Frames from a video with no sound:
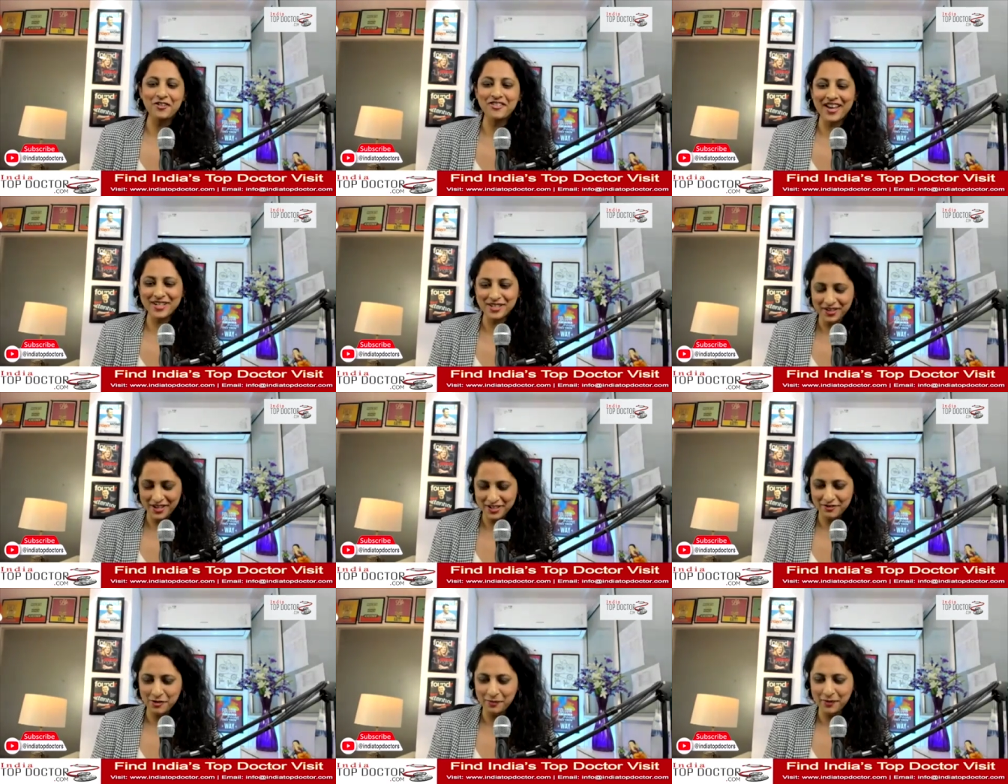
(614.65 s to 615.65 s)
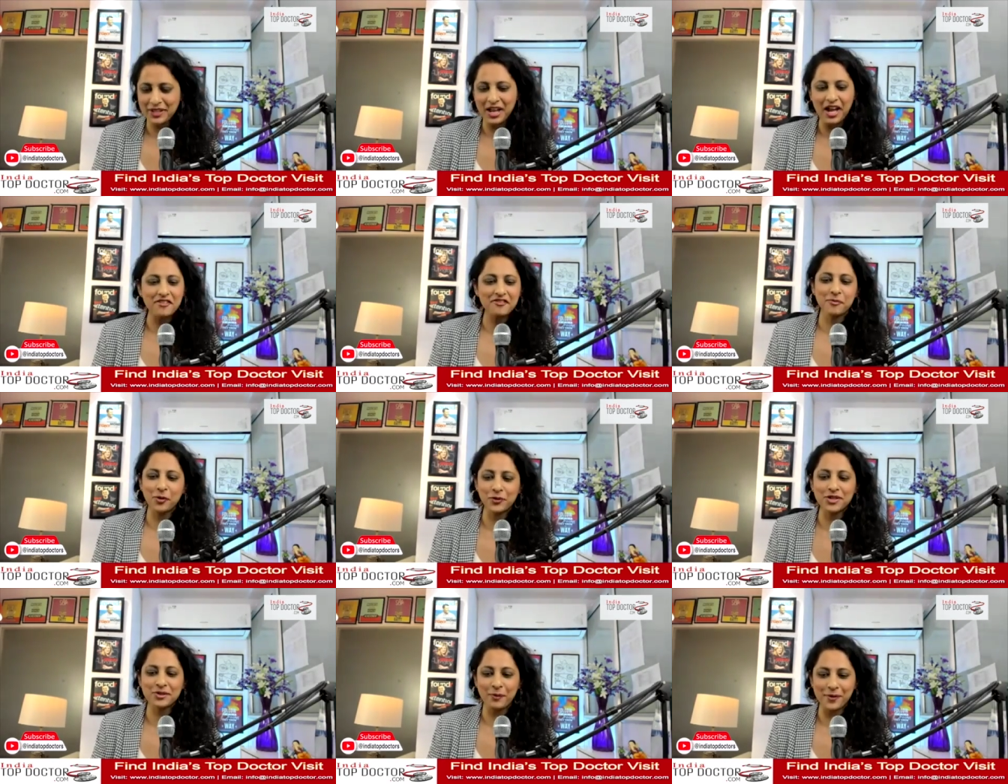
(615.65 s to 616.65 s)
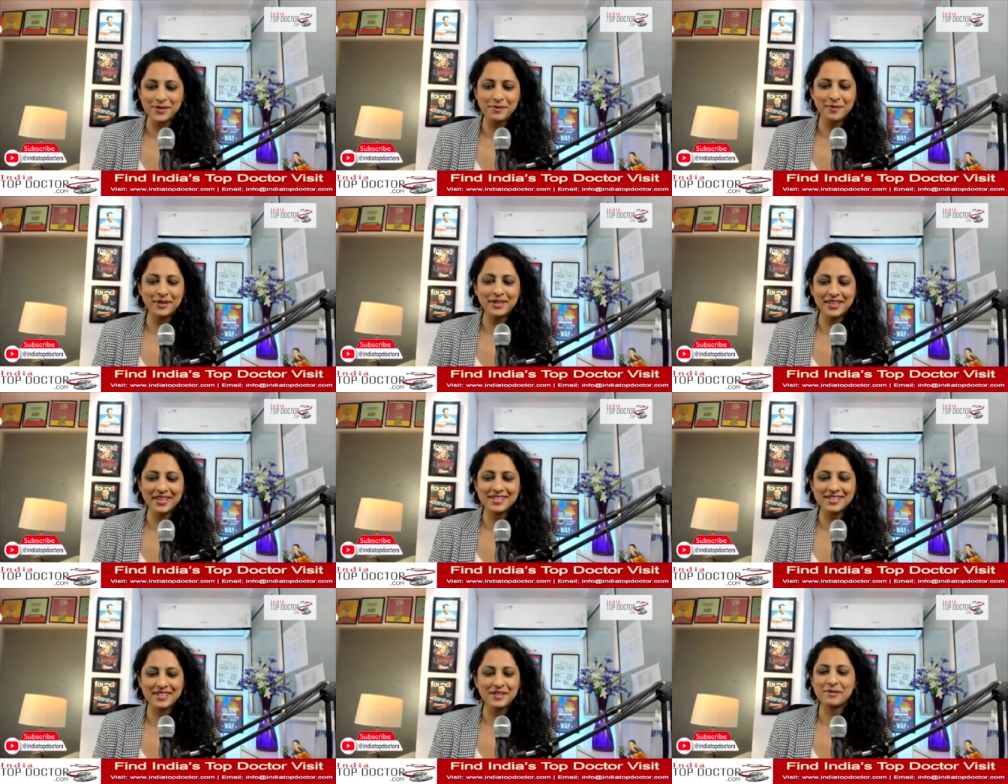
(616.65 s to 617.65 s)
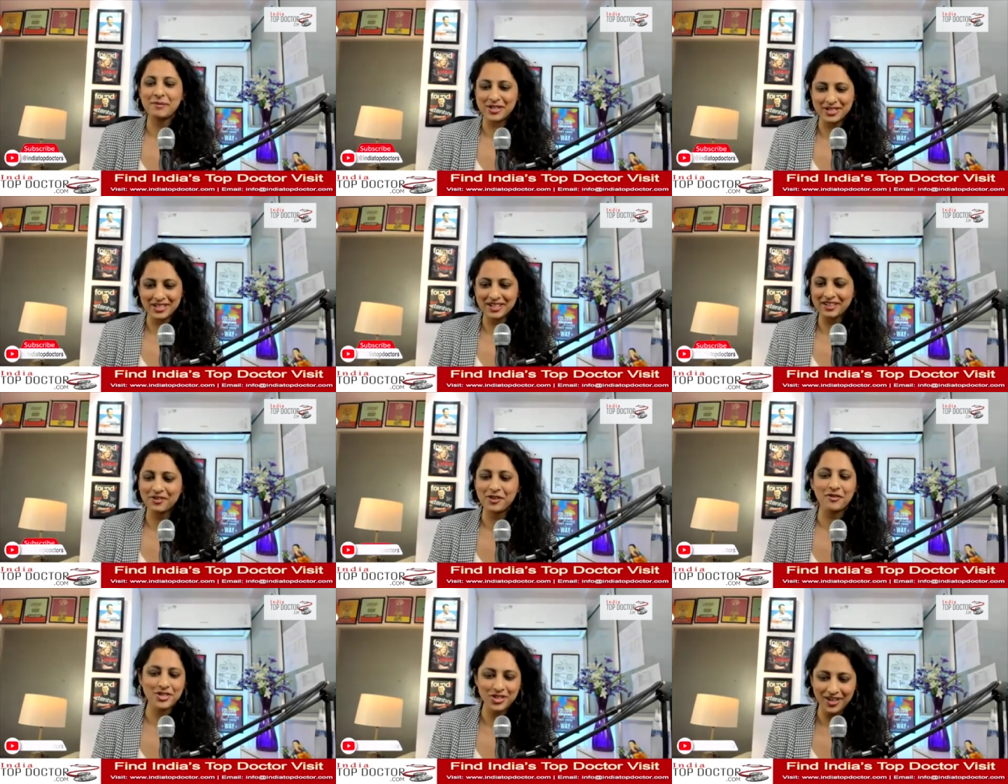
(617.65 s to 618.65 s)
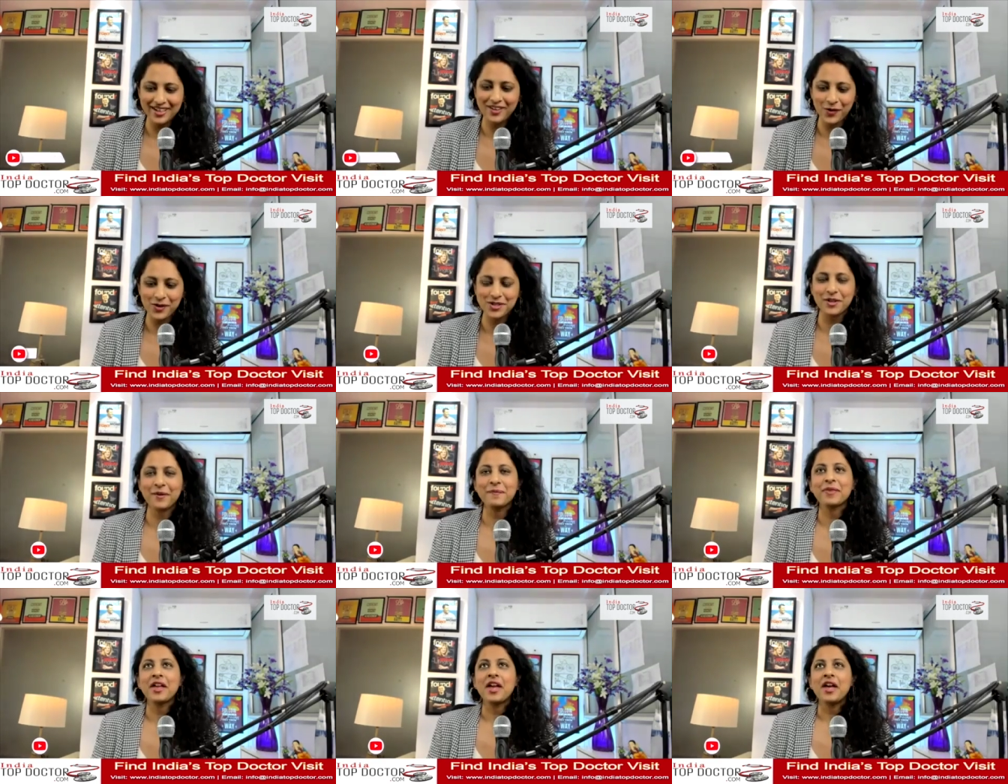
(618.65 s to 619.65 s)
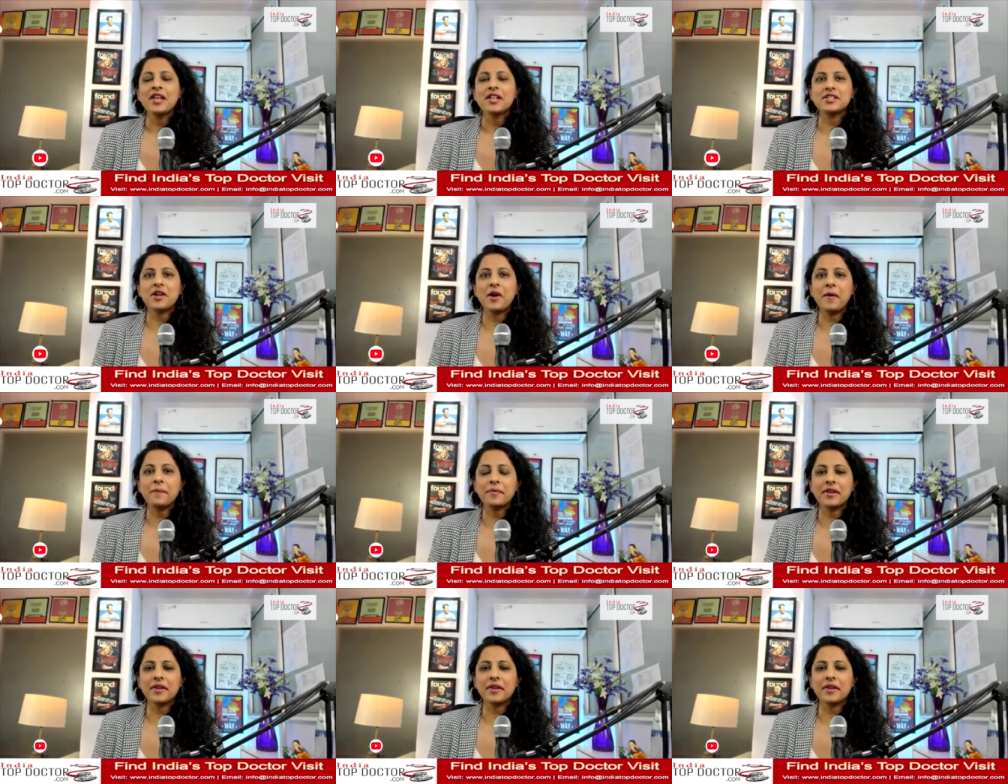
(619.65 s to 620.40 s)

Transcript: As a woman, they have more responsibilities, especially if you have a child also. So